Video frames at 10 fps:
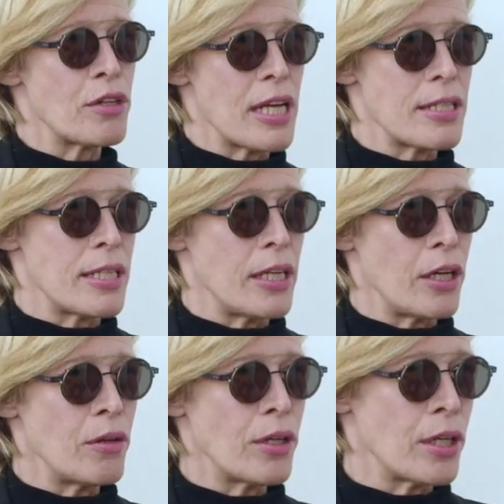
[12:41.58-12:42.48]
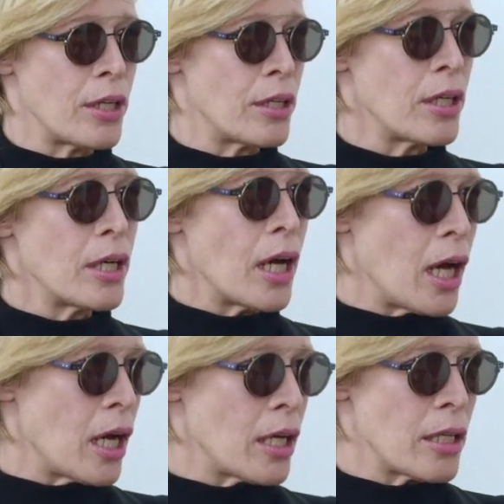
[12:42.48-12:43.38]
Testino could,
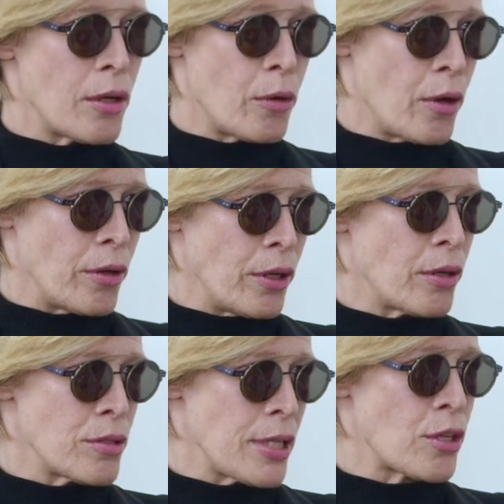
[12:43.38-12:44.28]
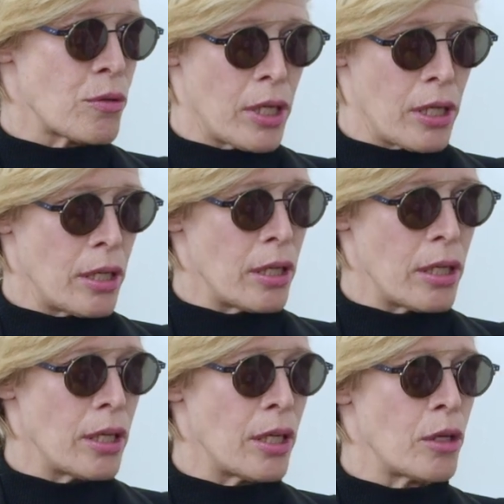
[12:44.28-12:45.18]

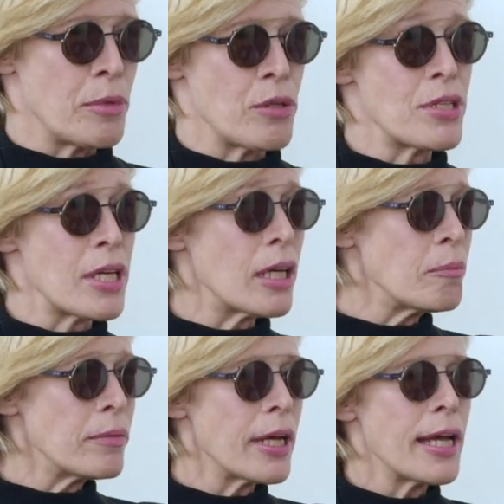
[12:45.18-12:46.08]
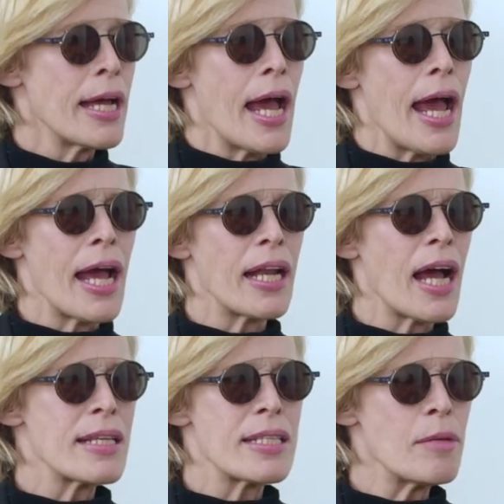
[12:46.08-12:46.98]
sexually, abuse him. And
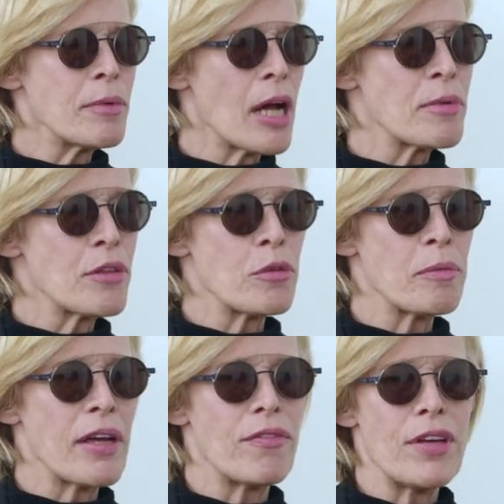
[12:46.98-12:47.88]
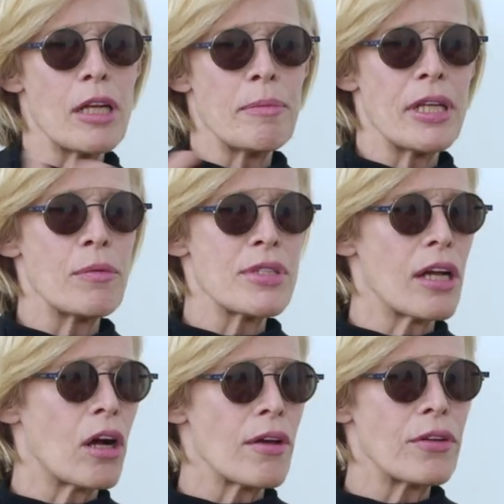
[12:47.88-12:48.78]
I see him coming through my feed. I mean, he was
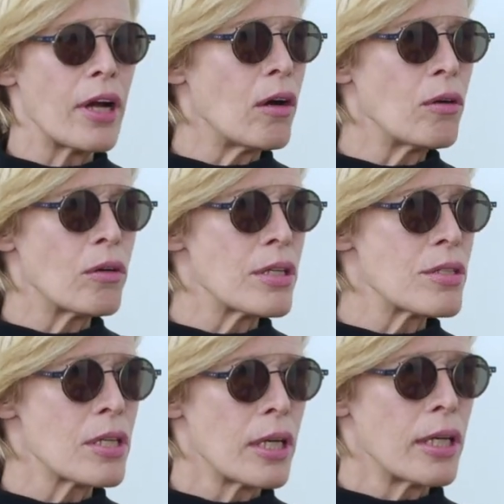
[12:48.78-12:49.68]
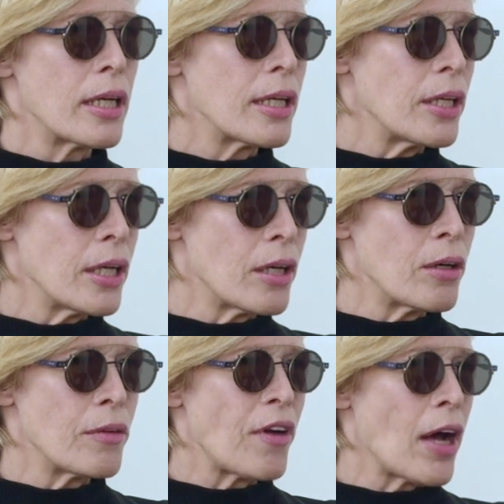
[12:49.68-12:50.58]
at Arthur Elgort's,
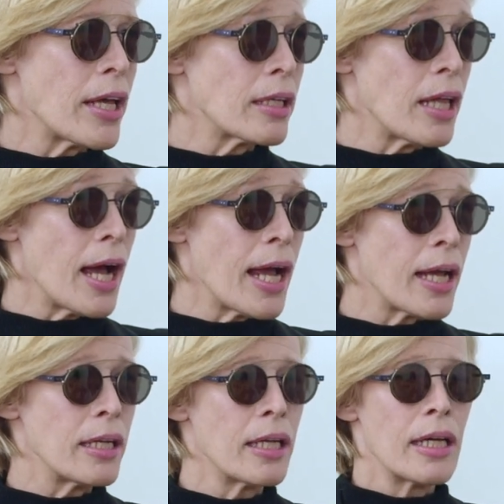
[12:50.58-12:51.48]
Fahey Klein